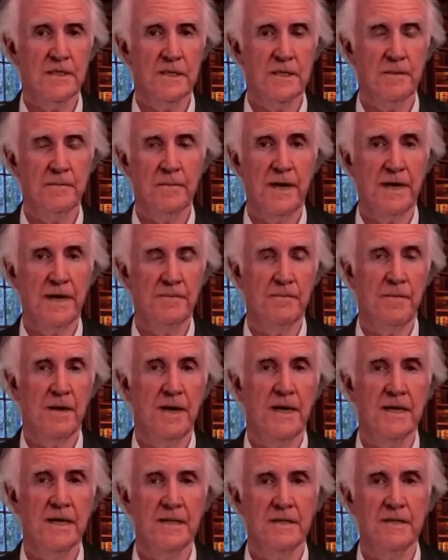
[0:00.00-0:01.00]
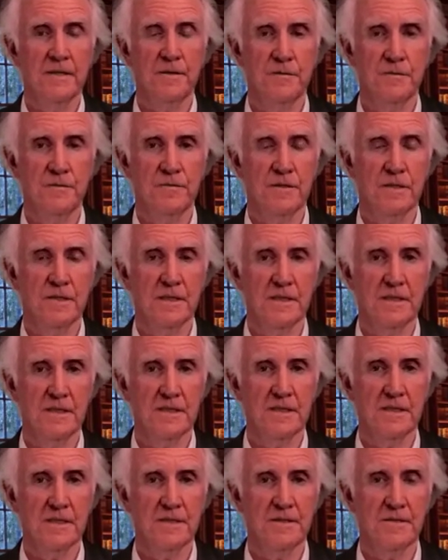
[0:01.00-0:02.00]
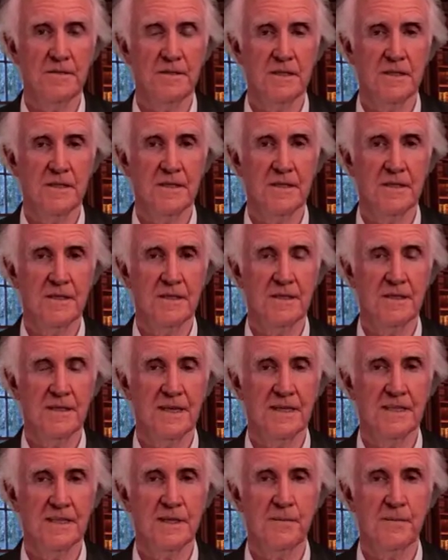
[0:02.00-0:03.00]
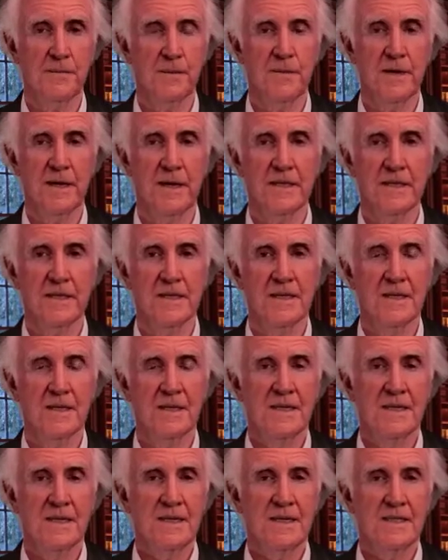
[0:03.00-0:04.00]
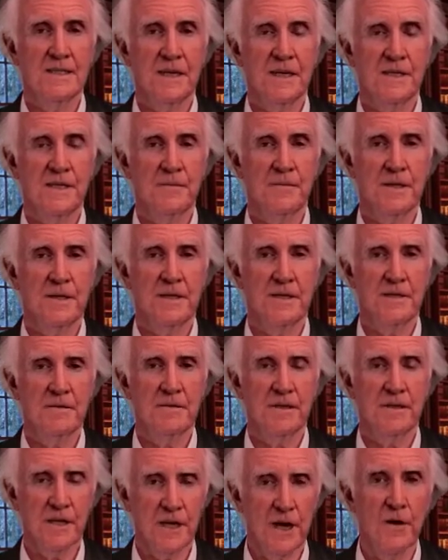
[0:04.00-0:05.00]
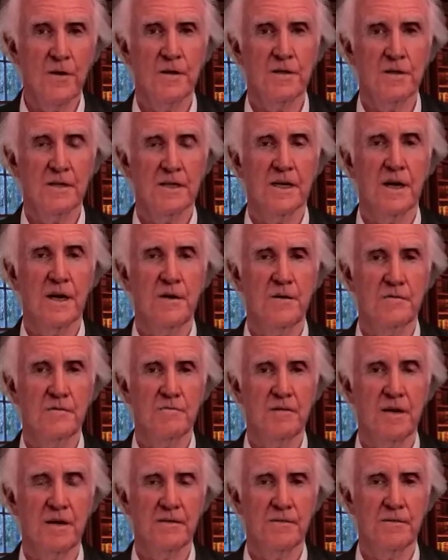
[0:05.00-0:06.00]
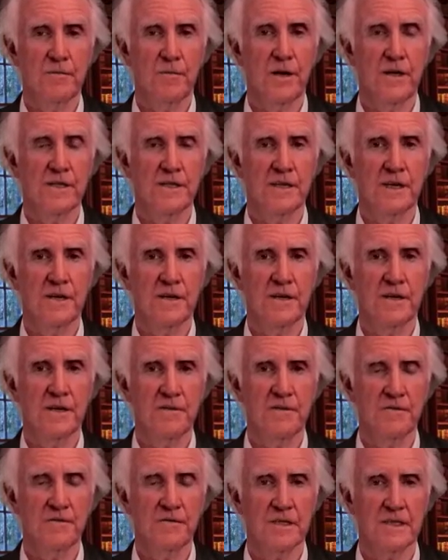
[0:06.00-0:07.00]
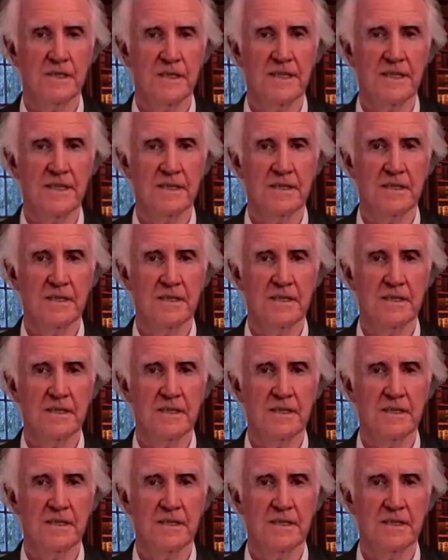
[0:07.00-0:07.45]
And a mate of mine who was a ex-diplomat said to me, go and run. Why did you go and run for a seat?